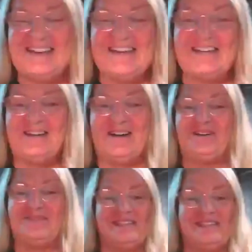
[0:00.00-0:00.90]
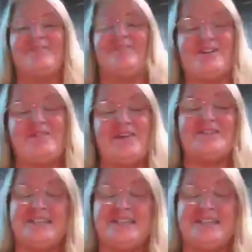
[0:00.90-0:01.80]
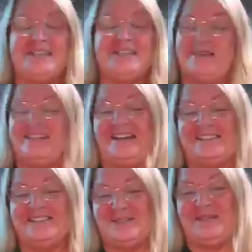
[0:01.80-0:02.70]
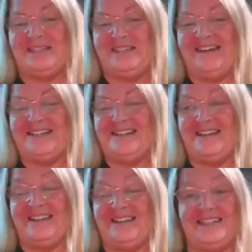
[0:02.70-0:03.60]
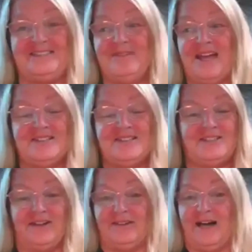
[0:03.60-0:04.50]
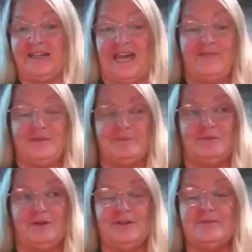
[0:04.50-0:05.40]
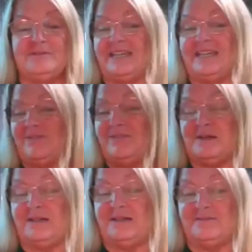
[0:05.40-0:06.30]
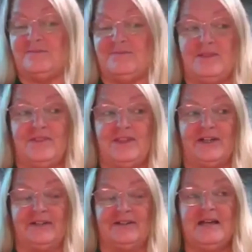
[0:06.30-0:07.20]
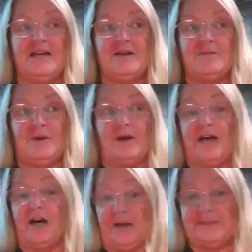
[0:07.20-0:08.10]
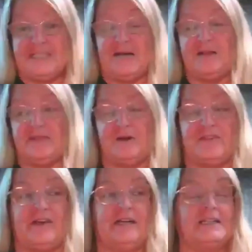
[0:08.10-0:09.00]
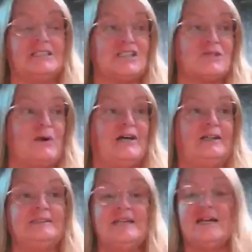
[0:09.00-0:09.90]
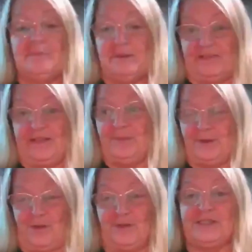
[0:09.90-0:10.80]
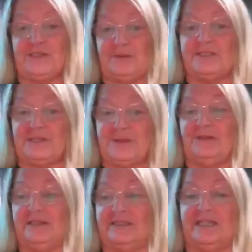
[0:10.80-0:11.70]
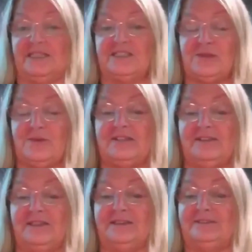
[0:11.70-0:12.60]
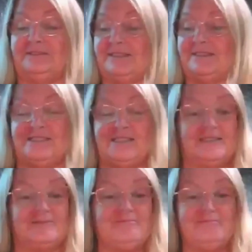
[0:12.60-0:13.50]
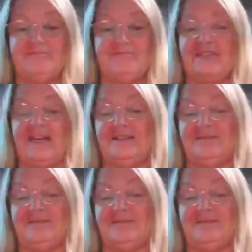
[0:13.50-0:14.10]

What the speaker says: these 45 kids meant a lot to me. And they, I gave them a room. I gave them well, helped some of them with English as well, but they were going to go to school in Kitchener-Waterloo. And yeah,